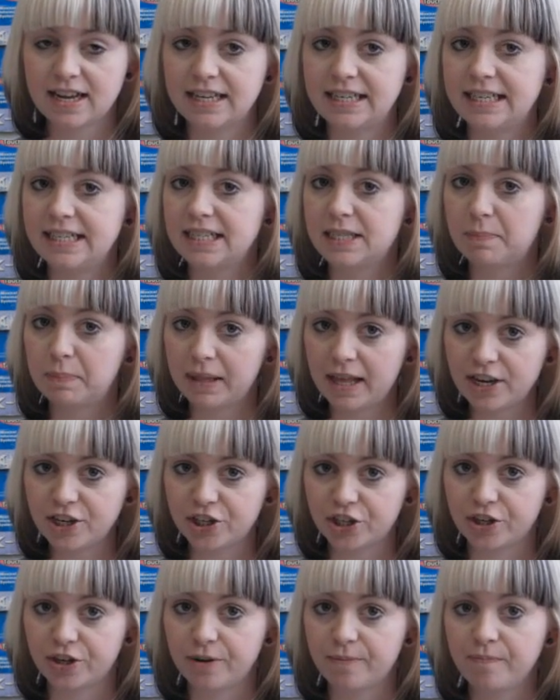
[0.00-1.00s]

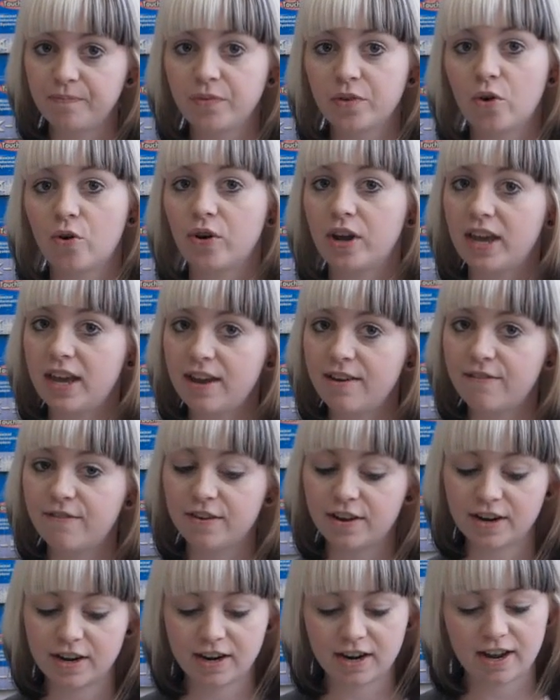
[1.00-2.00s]
displeasure, or
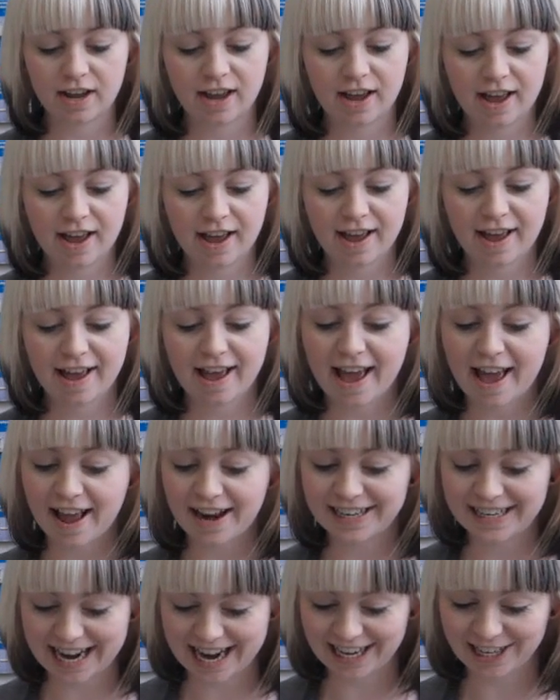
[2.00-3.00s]
even
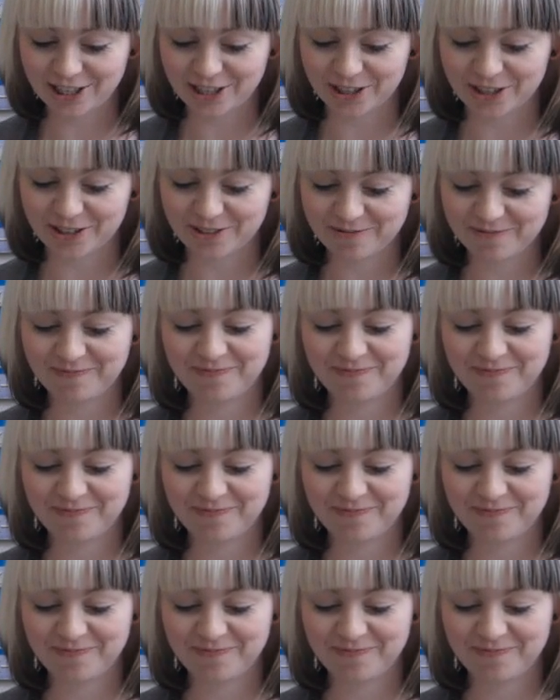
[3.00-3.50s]
danger.